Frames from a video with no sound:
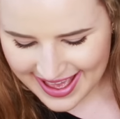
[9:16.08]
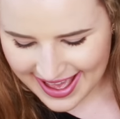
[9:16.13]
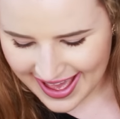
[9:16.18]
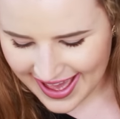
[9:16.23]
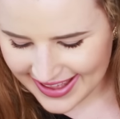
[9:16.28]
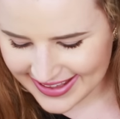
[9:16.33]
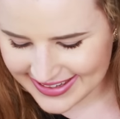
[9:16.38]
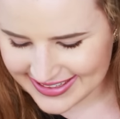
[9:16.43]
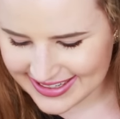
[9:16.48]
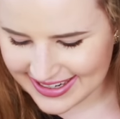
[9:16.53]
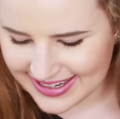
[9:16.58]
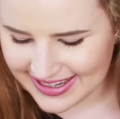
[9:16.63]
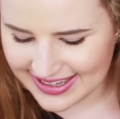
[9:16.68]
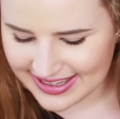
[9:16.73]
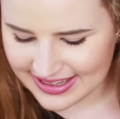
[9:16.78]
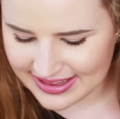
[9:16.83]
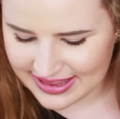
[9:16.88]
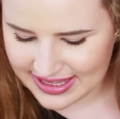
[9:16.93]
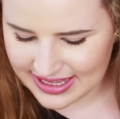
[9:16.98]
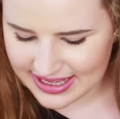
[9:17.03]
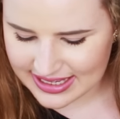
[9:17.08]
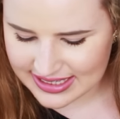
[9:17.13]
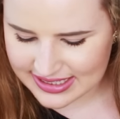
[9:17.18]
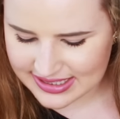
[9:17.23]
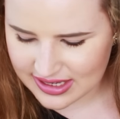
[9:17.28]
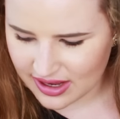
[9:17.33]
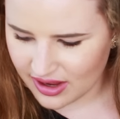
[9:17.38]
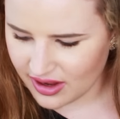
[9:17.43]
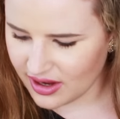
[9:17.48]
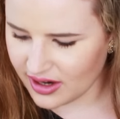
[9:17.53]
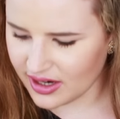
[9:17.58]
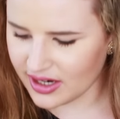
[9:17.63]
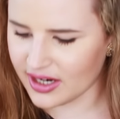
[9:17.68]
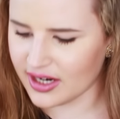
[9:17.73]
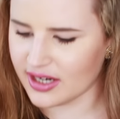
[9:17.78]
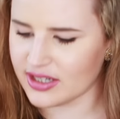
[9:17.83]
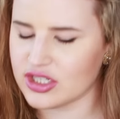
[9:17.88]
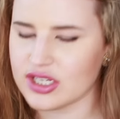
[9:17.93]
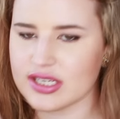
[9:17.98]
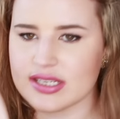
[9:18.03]
And these are
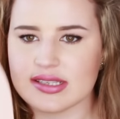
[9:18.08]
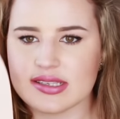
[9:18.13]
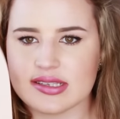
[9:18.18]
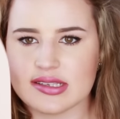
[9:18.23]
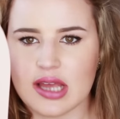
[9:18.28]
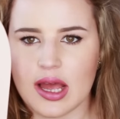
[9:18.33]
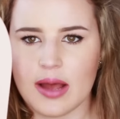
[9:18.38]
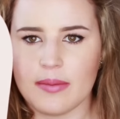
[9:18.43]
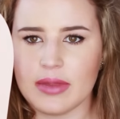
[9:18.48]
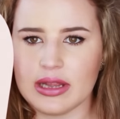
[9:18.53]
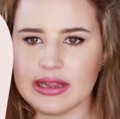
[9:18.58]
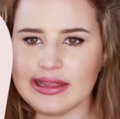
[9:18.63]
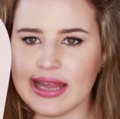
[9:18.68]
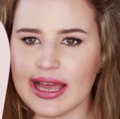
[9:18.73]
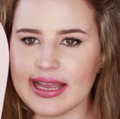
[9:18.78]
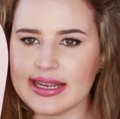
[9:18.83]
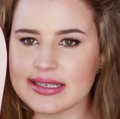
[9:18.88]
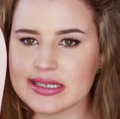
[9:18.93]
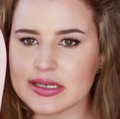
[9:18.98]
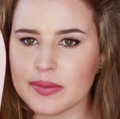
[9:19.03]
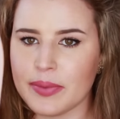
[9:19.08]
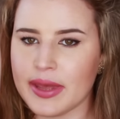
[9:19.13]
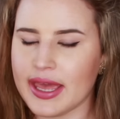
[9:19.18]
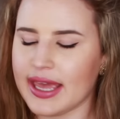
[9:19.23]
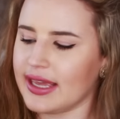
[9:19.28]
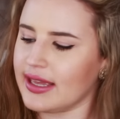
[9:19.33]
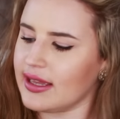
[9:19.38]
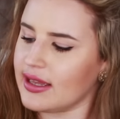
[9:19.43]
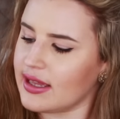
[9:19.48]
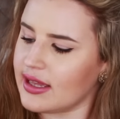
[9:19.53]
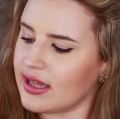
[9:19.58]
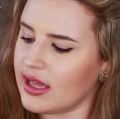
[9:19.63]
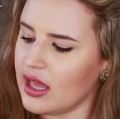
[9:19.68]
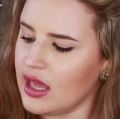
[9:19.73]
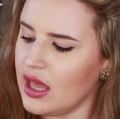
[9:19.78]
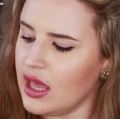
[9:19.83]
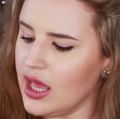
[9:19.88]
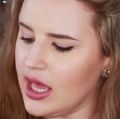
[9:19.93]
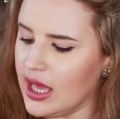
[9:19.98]
just some light pink